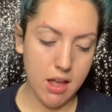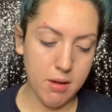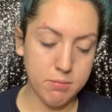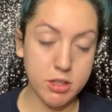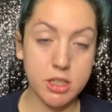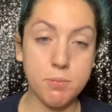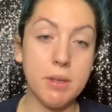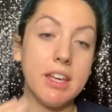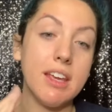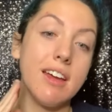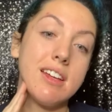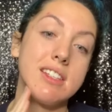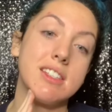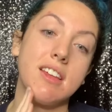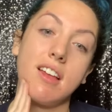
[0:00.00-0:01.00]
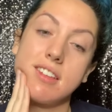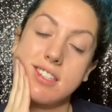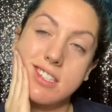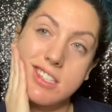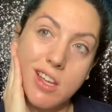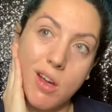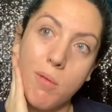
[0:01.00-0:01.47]
just because
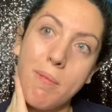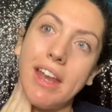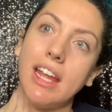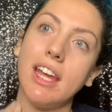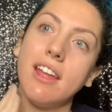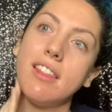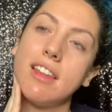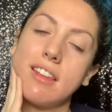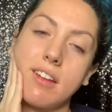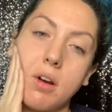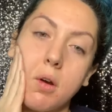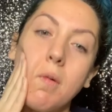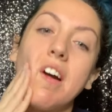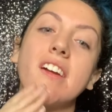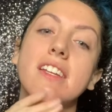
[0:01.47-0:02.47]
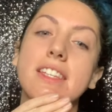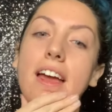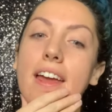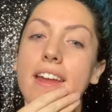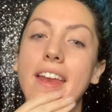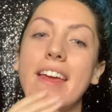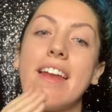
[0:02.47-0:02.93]
so many think they're a water
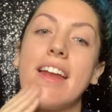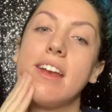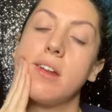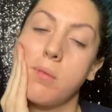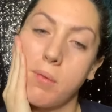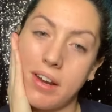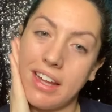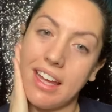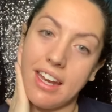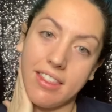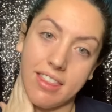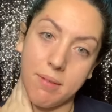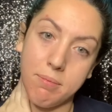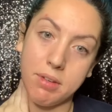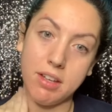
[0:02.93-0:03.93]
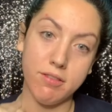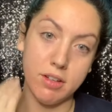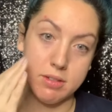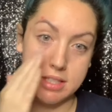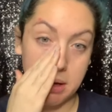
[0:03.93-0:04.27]
sign, and I don't want to get them confused.